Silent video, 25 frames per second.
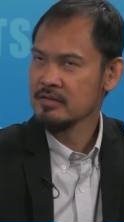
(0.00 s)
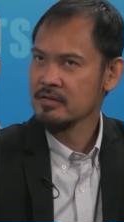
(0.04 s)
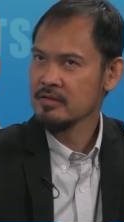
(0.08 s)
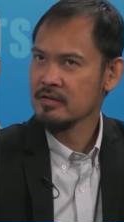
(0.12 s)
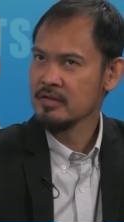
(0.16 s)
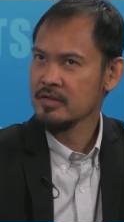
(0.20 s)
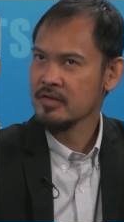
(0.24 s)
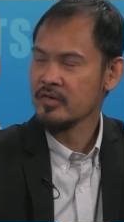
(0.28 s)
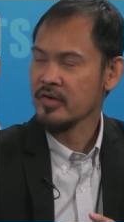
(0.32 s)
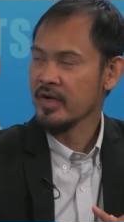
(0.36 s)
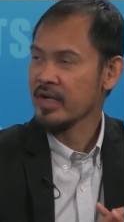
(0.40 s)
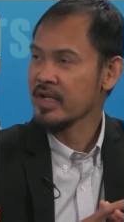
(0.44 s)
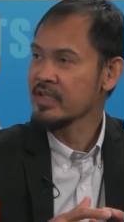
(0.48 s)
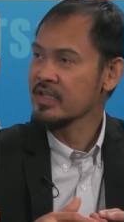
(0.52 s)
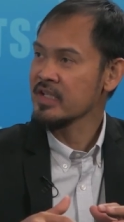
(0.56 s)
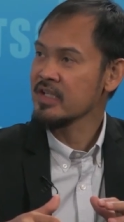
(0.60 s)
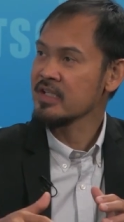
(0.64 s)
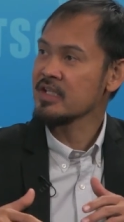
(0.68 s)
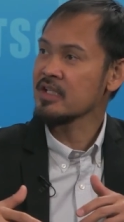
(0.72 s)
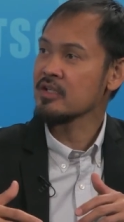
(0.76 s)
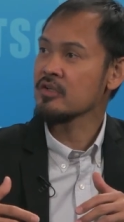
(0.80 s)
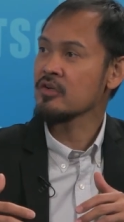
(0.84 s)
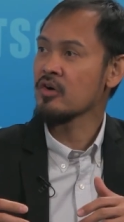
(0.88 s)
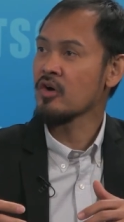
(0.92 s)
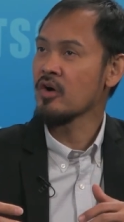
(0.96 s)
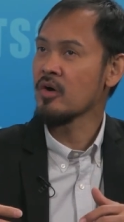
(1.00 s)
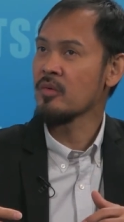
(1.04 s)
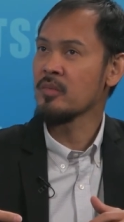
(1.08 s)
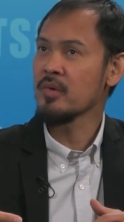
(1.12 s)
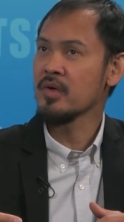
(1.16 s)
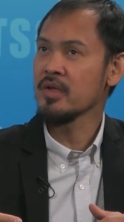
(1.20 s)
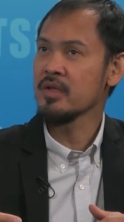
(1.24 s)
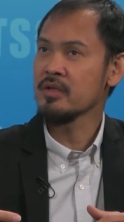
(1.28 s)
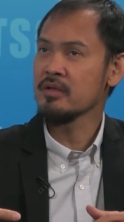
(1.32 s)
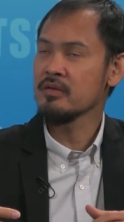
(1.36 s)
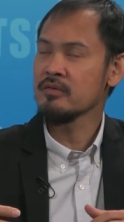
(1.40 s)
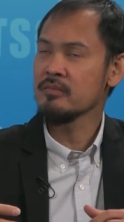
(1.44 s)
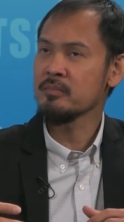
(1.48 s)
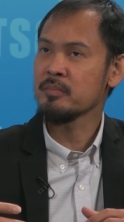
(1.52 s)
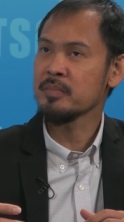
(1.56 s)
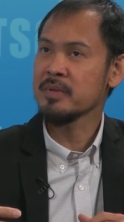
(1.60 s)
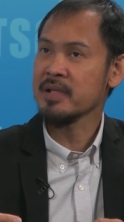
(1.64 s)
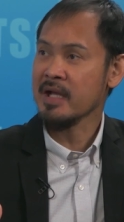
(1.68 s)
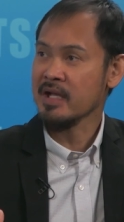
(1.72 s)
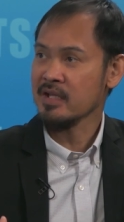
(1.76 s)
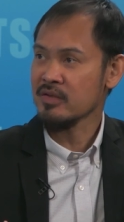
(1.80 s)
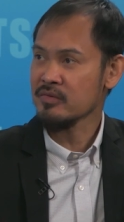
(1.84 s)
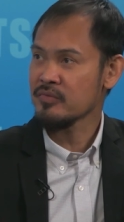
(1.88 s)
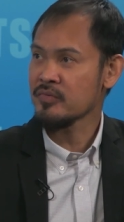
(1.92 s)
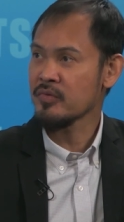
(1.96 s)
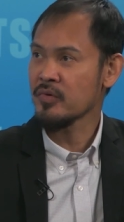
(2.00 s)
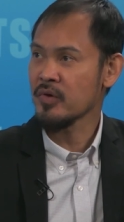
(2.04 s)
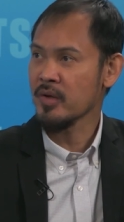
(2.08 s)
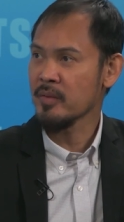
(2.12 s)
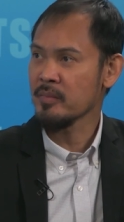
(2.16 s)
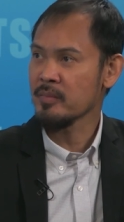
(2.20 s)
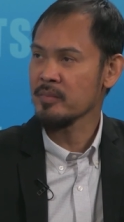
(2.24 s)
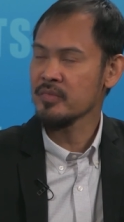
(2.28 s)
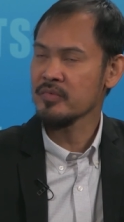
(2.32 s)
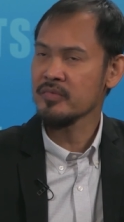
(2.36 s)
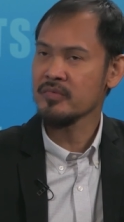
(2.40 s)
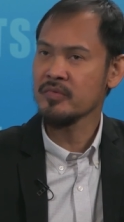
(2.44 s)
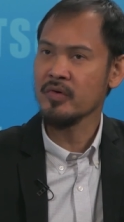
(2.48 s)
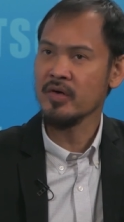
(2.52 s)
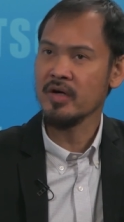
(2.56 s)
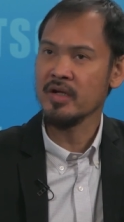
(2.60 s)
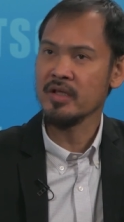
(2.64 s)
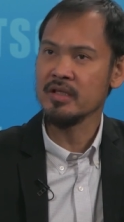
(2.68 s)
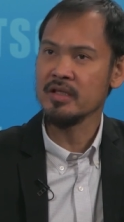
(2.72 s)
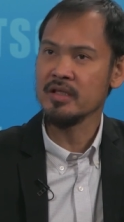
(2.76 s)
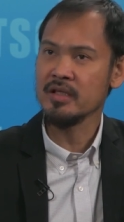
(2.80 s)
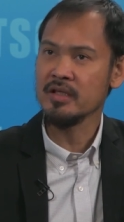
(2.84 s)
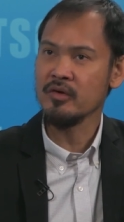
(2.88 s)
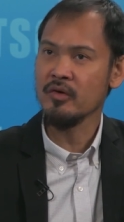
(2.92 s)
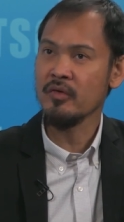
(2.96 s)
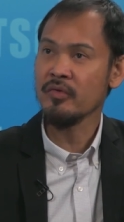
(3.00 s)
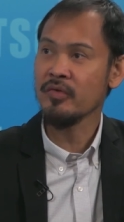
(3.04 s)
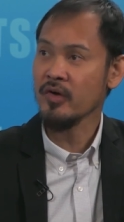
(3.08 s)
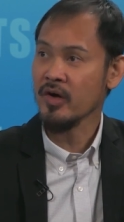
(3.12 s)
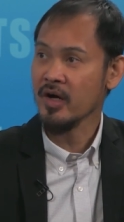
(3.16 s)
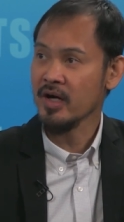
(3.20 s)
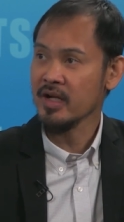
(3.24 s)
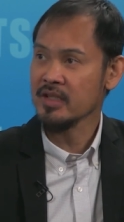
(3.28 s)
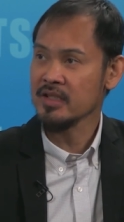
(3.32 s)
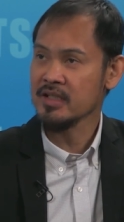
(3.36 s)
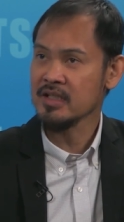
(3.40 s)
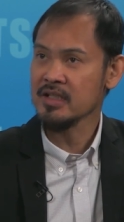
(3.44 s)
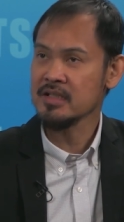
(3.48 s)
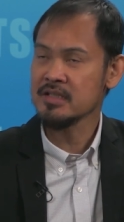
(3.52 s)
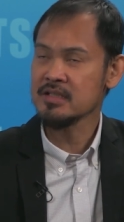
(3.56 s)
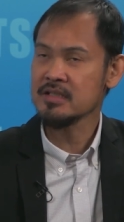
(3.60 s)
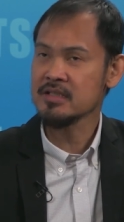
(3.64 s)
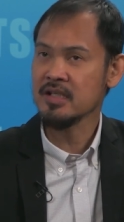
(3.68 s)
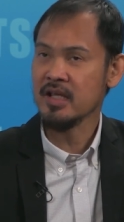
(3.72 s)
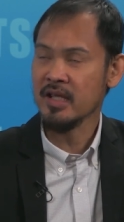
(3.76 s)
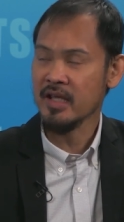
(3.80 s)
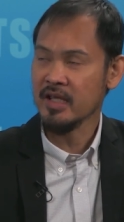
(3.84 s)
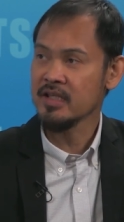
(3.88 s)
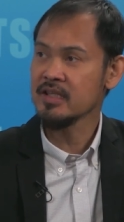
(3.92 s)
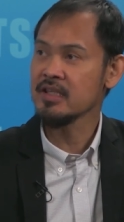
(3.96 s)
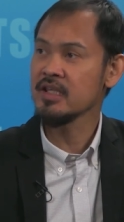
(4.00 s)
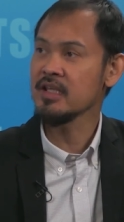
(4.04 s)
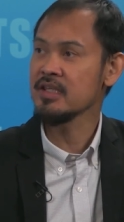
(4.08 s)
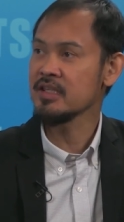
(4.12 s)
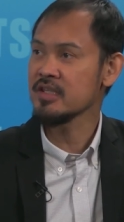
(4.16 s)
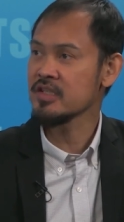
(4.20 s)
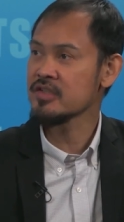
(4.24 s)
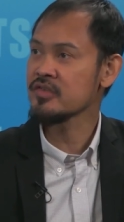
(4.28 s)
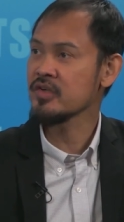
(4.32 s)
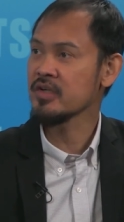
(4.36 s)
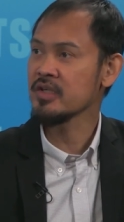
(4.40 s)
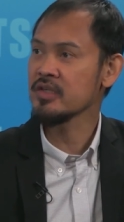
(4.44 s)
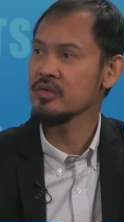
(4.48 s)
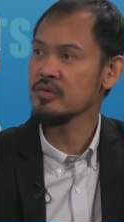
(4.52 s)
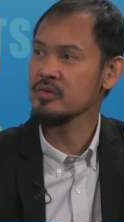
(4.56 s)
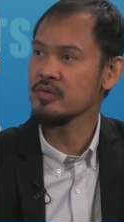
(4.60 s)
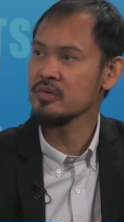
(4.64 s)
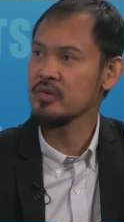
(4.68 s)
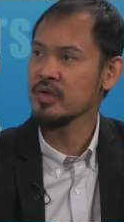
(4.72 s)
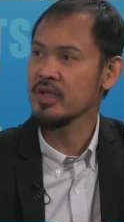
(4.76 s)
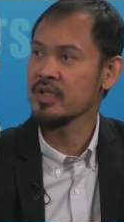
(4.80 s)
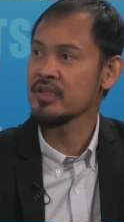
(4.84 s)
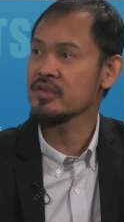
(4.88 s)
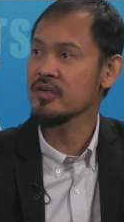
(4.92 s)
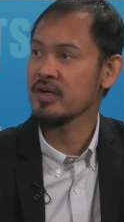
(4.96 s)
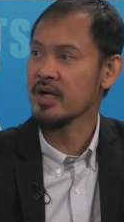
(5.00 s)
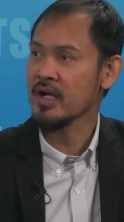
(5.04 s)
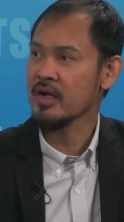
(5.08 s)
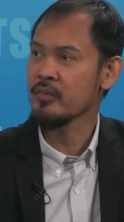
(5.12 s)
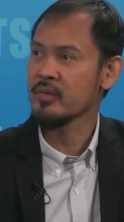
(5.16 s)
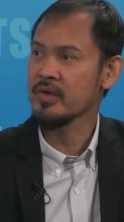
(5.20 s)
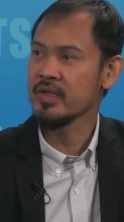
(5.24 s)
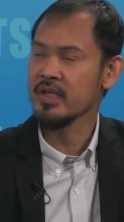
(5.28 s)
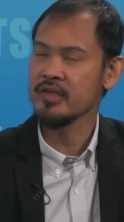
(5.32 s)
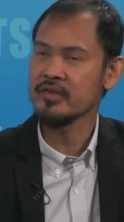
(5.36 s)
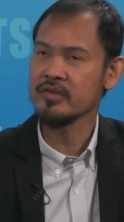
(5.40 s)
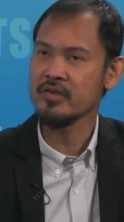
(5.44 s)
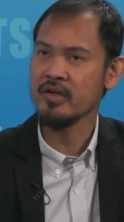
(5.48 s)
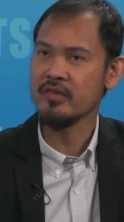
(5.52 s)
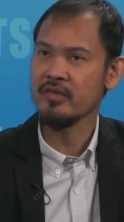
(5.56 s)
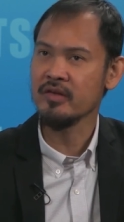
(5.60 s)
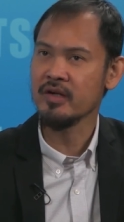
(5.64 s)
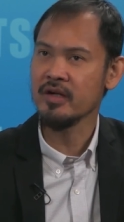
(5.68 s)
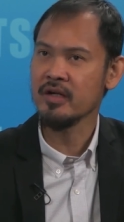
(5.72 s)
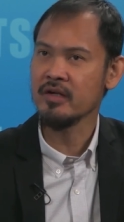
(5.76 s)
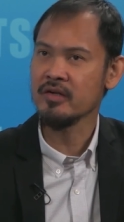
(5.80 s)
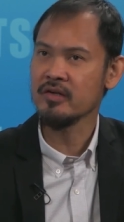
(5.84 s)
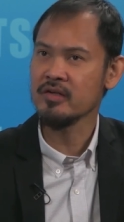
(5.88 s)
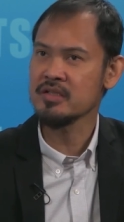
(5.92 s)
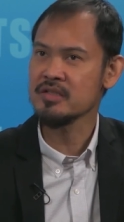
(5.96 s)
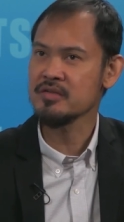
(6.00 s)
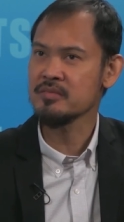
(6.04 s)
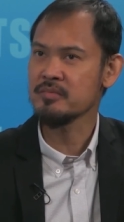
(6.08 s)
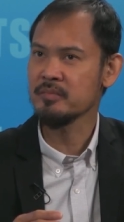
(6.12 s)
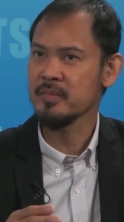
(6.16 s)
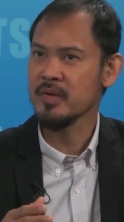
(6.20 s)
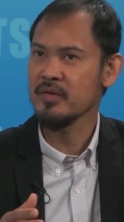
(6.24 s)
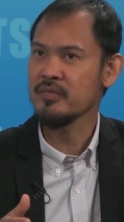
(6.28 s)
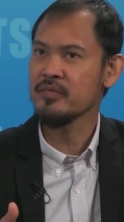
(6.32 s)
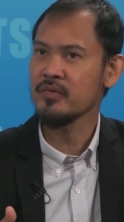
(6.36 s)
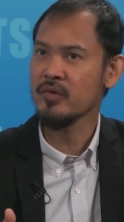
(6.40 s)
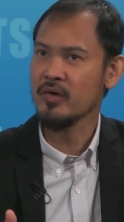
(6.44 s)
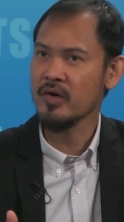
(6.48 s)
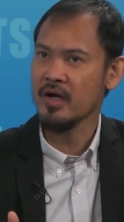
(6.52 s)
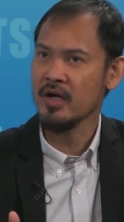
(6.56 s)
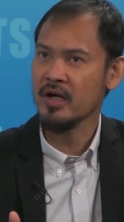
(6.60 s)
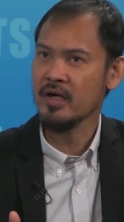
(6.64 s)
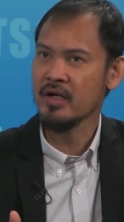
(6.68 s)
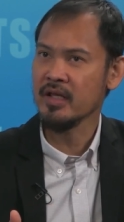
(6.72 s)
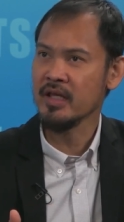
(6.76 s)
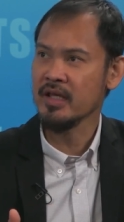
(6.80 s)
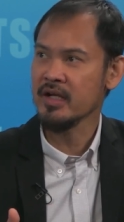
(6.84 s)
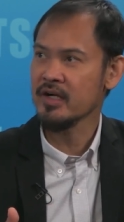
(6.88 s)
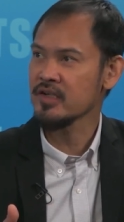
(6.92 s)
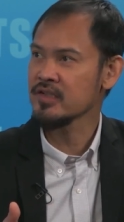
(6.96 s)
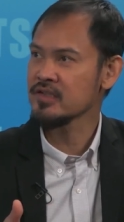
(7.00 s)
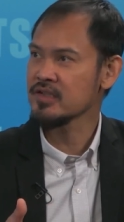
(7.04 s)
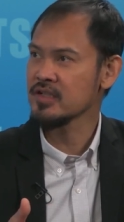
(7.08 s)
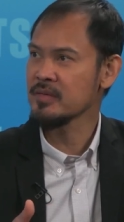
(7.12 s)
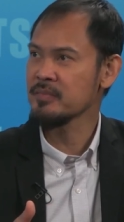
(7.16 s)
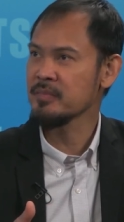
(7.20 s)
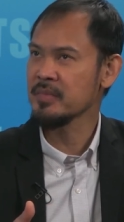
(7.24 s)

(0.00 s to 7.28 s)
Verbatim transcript: creating that common platform for the authorities and the industry to interact with each other. Because before A R C P